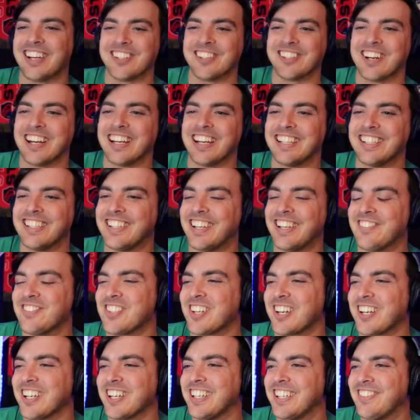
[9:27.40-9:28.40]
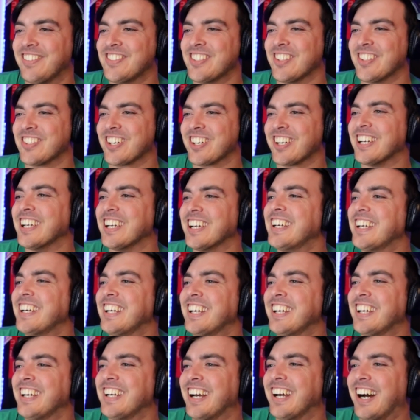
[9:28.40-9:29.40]
you're right. I'm sorry. I'm so sorry.
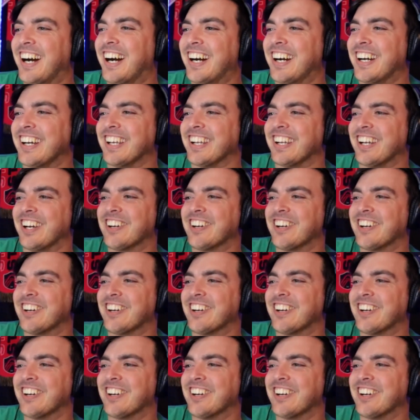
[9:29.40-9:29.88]
Uh,